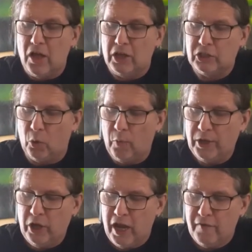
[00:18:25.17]
So
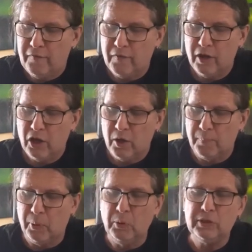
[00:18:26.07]
when you have
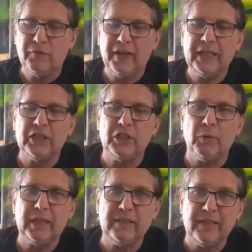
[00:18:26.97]
pools of energy,
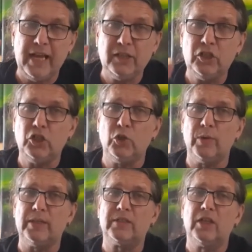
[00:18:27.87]
what they're saying to you
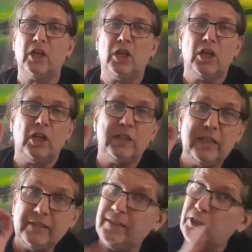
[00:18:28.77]
is,
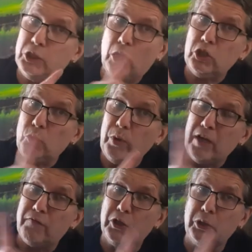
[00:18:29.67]
this is not the
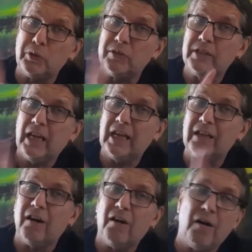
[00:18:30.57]
week for you to say
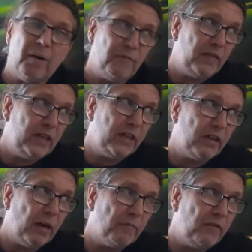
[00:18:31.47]
like, oh, I'm
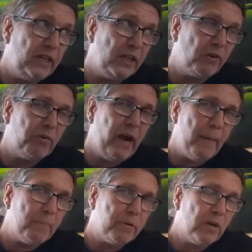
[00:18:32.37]
feeling, I'm feeling
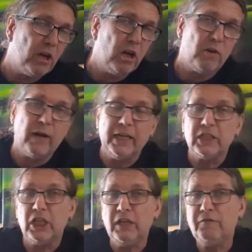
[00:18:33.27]
crap, right?
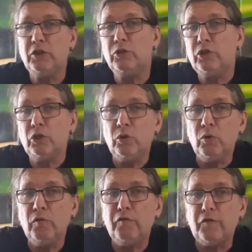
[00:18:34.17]
If you
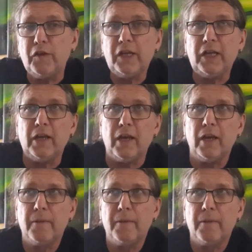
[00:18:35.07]
do feel,